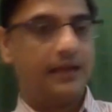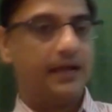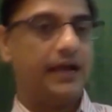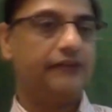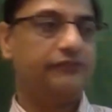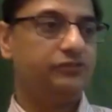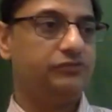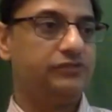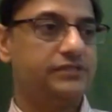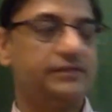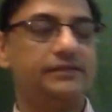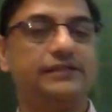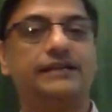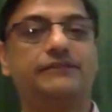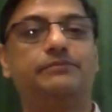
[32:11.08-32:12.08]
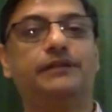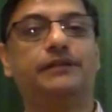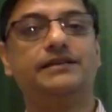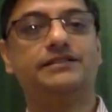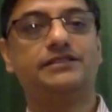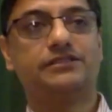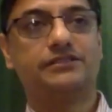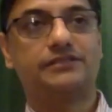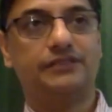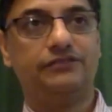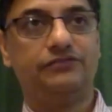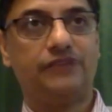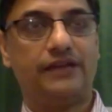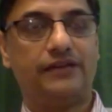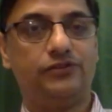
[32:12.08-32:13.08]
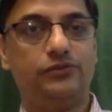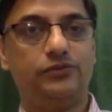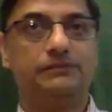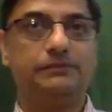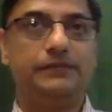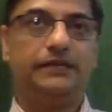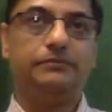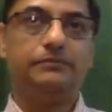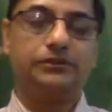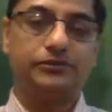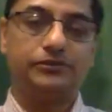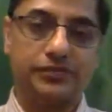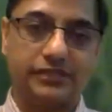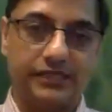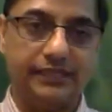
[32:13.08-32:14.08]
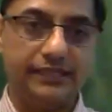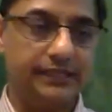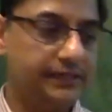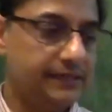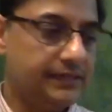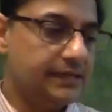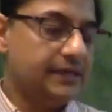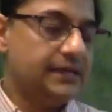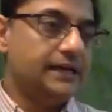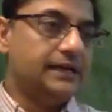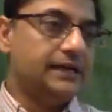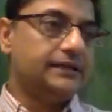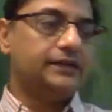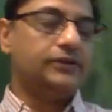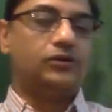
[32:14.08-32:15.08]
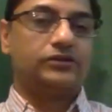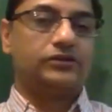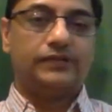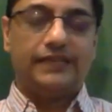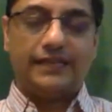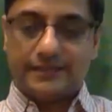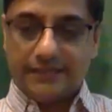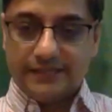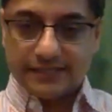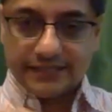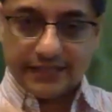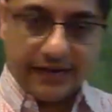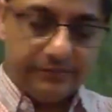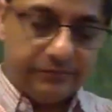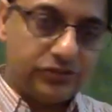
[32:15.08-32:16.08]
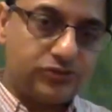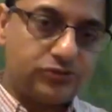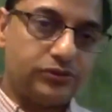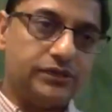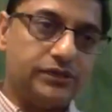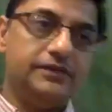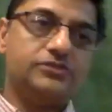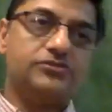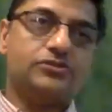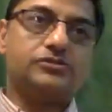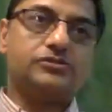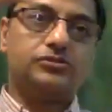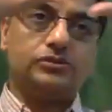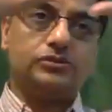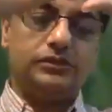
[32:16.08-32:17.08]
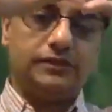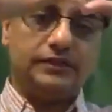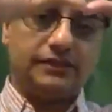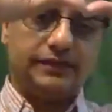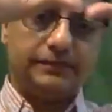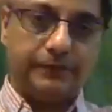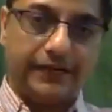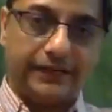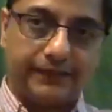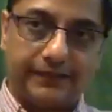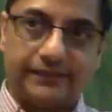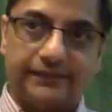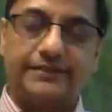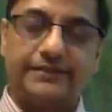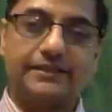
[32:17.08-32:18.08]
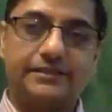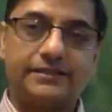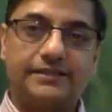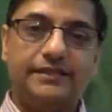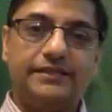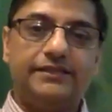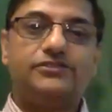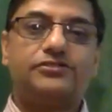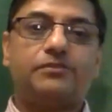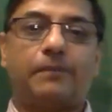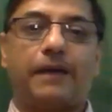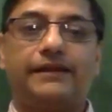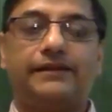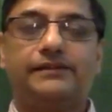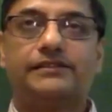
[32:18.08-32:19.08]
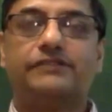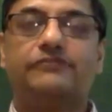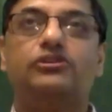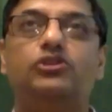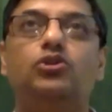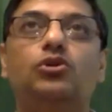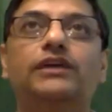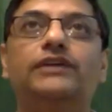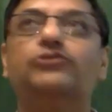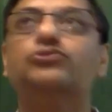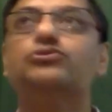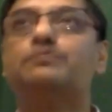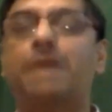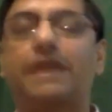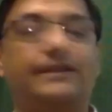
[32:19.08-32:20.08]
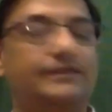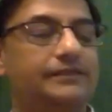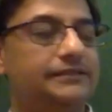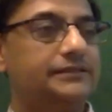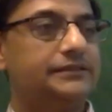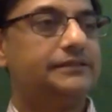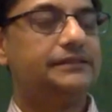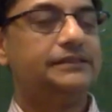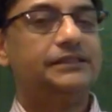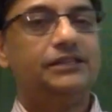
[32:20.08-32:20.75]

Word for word: And if you visit that place, if, and you will be able to see that not only has he inscribed the story, he's also depicted this in series of panels. And we look at those panels,